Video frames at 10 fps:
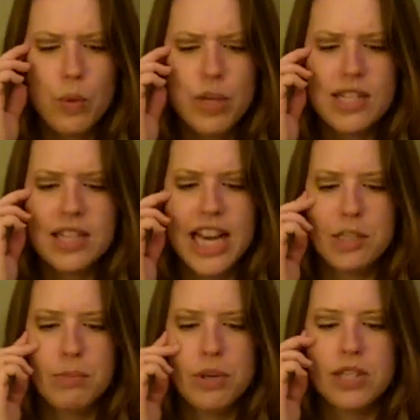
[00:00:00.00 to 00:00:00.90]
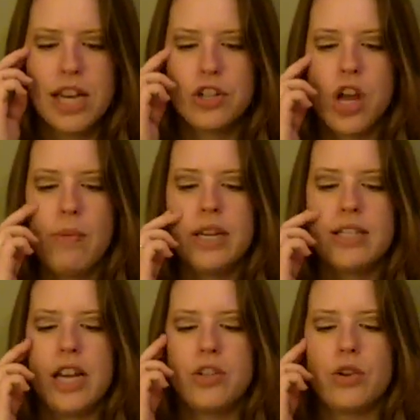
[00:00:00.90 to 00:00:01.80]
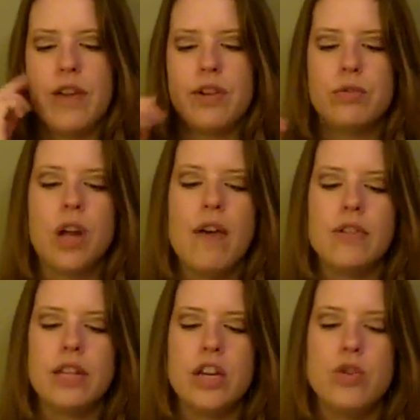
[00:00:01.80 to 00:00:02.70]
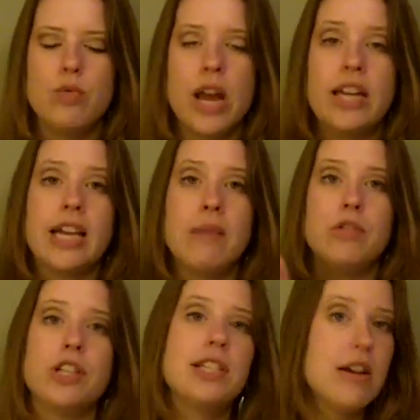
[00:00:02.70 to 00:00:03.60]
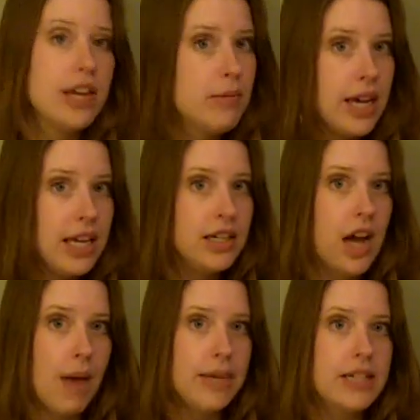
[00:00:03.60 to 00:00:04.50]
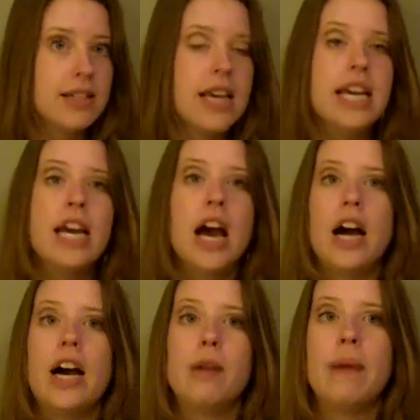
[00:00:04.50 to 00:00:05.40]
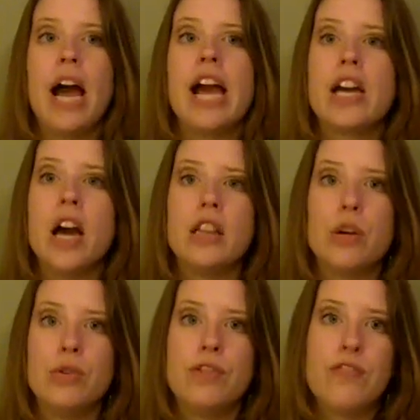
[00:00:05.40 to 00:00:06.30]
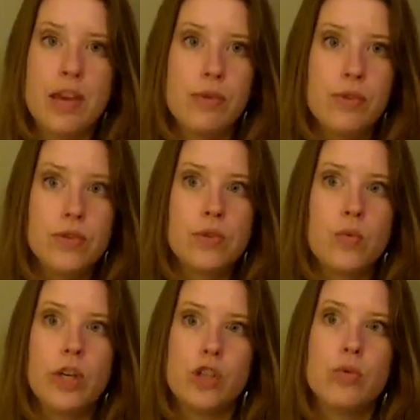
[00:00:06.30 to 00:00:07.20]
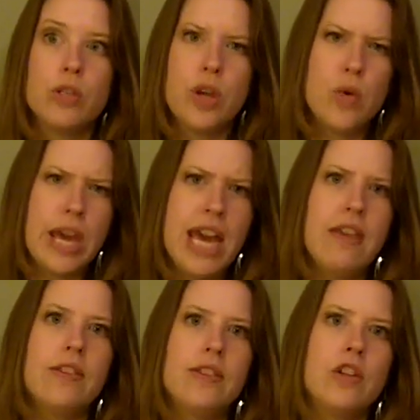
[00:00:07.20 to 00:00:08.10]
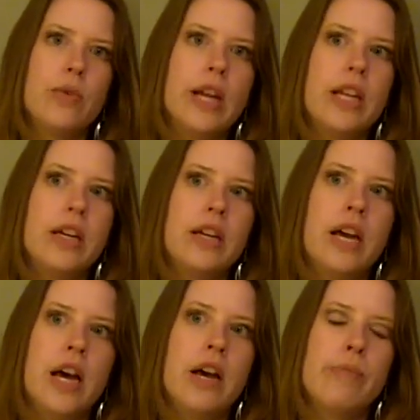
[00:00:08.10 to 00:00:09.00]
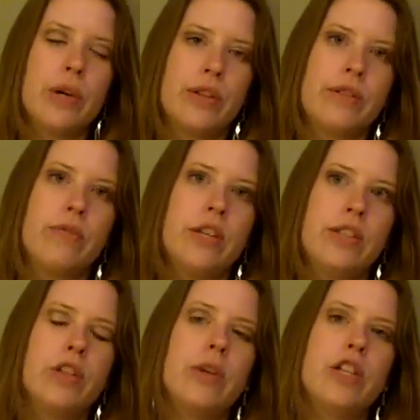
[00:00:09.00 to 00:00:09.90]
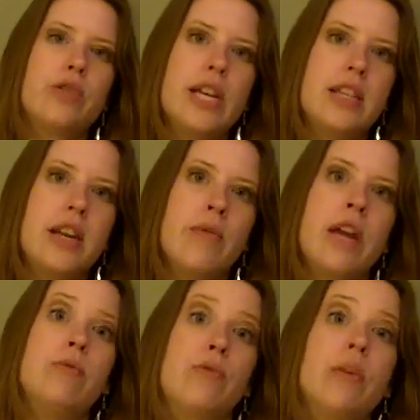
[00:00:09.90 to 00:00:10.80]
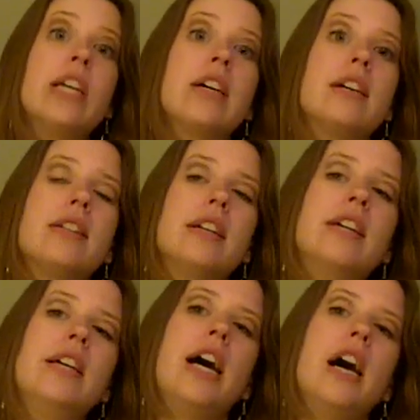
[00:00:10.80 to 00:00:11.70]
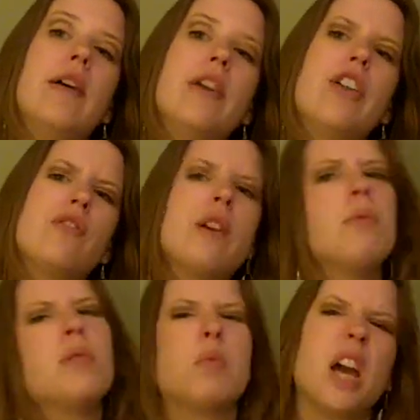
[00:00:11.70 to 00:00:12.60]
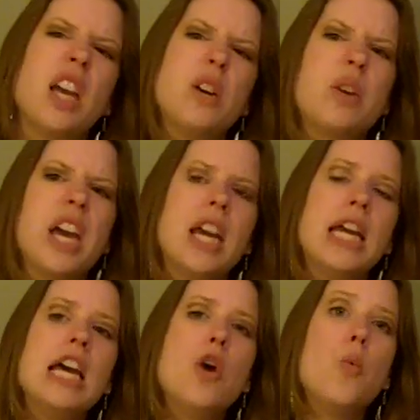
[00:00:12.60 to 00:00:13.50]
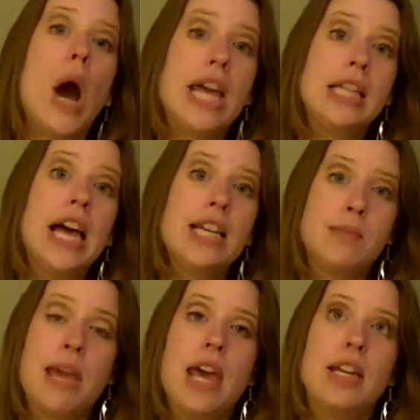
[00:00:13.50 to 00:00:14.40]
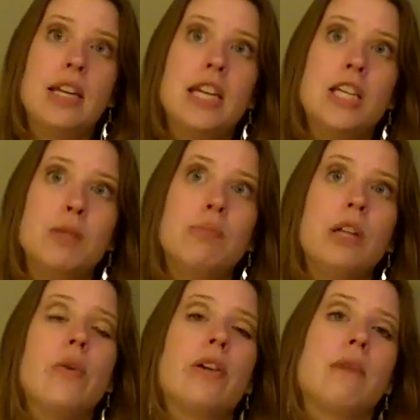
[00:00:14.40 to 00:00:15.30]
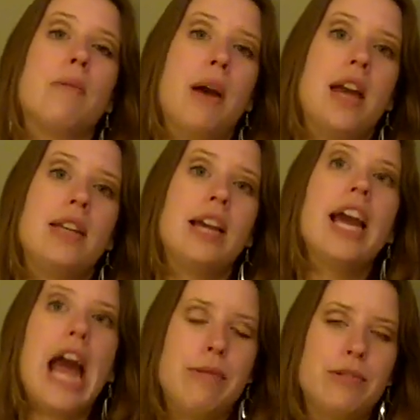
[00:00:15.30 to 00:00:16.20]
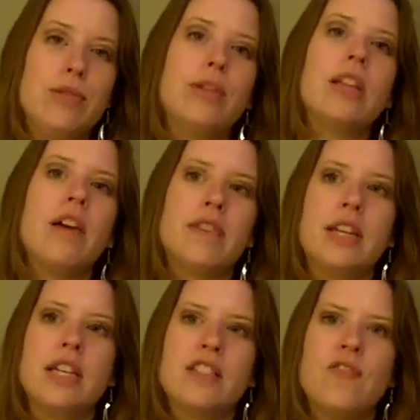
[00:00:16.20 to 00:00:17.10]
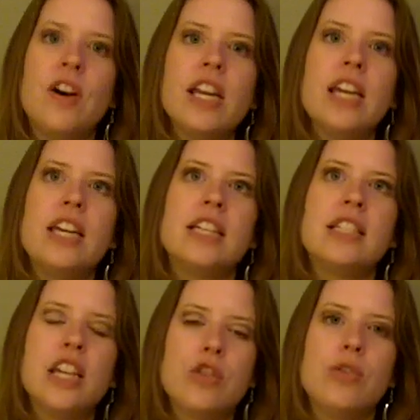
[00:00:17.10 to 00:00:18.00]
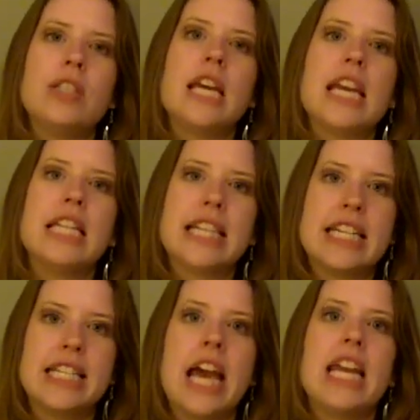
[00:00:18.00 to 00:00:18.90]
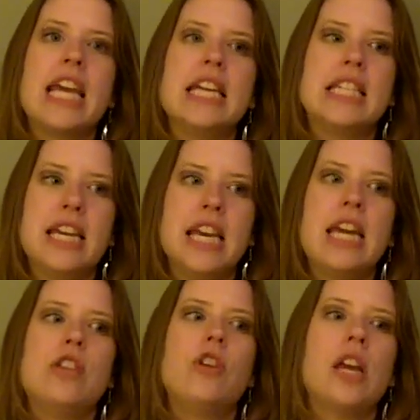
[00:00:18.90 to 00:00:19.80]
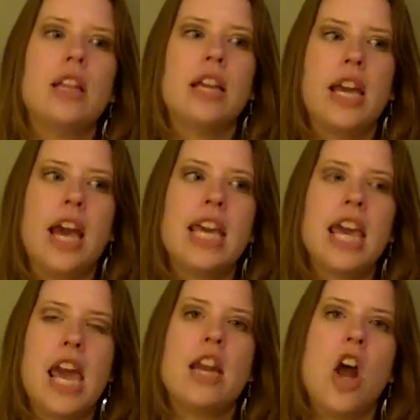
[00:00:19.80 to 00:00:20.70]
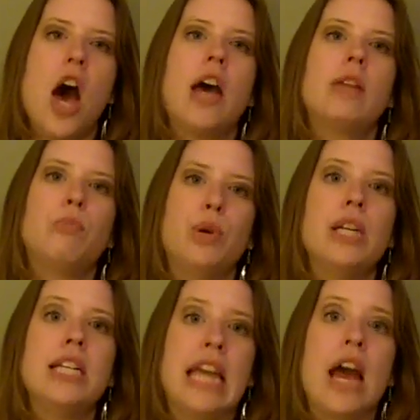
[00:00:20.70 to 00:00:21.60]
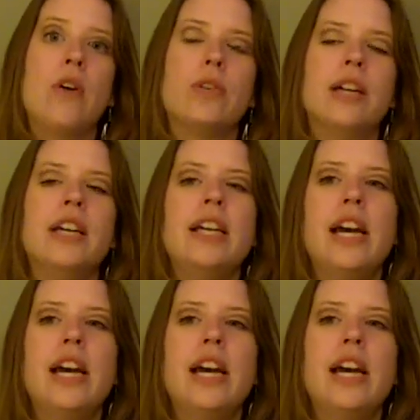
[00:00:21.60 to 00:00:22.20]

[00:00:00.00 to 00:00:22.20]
What is the last book / comic / graphic novel that you read? I'm just now getting back into comics. I got loaned Fables, which was okay. The Cinderella book, the Cinderella trade that I read was really good. The other Fables were kind of okay. Why the Last Man is blowing my mind. I absolutely love it. It's funny, it's interesting, it's exciting, it's engaging. Like, I cannot put it down.